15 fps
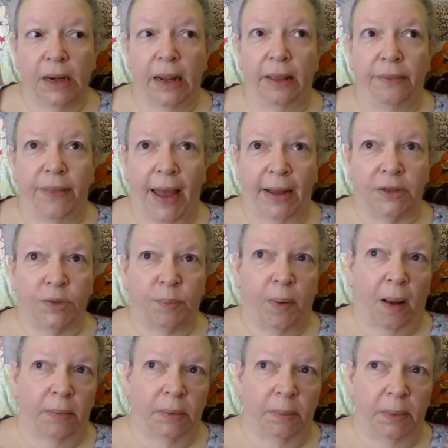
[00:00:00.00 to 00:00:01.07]
That's
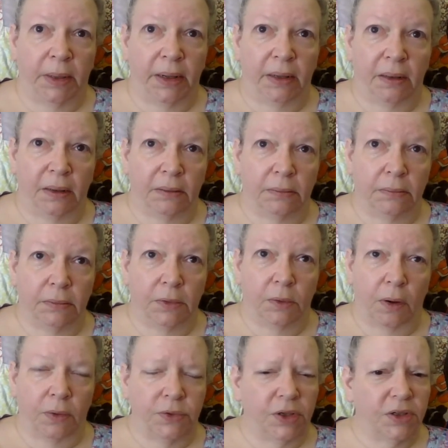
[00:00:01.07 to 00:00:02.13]
probably the
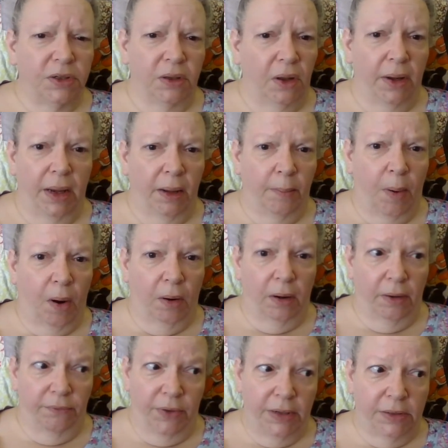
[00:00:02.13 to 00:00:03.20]
grossest looking part
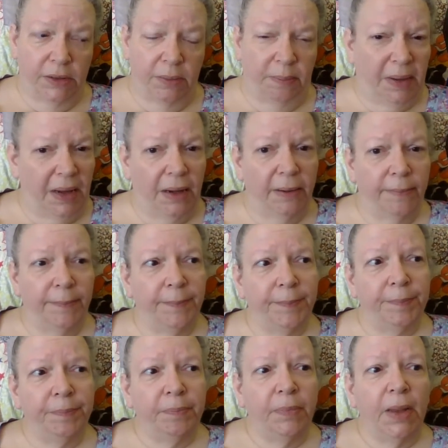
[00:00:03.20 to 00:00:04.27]
of it to me.
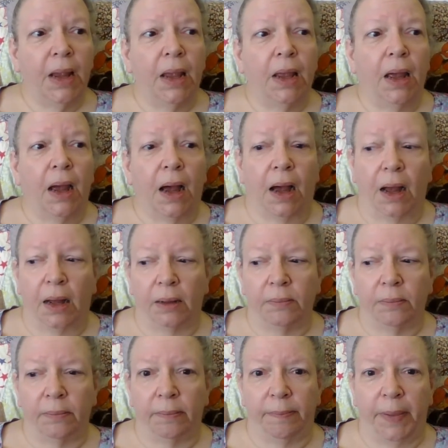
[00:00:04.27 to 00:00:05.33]

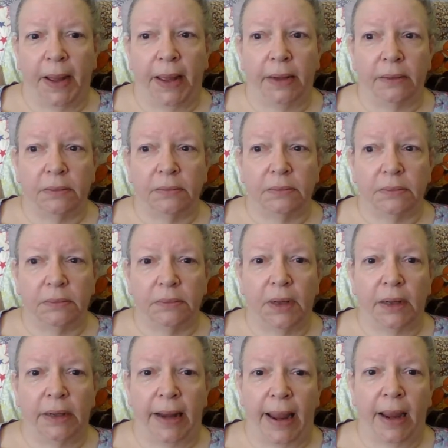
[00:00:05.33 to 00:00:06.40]
But
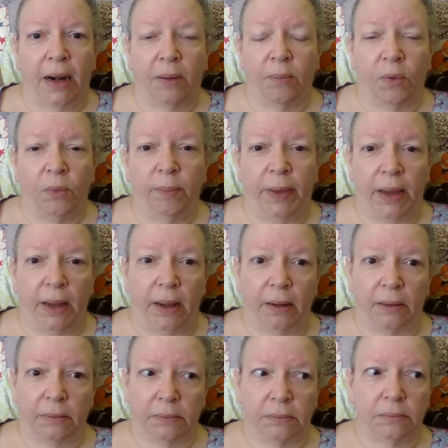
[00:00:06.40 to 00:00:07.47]
an animal
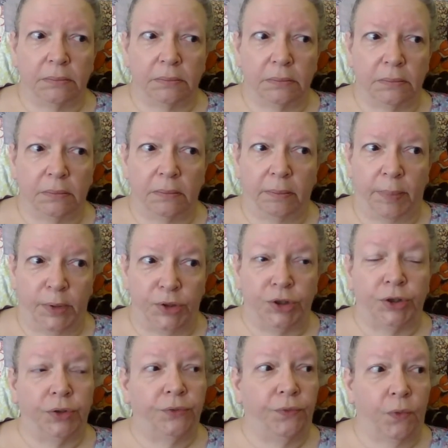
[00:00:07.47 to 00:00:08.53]
being
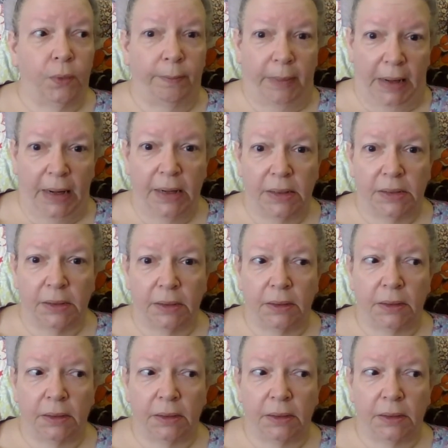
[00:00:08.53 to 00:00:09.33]
butchered for meat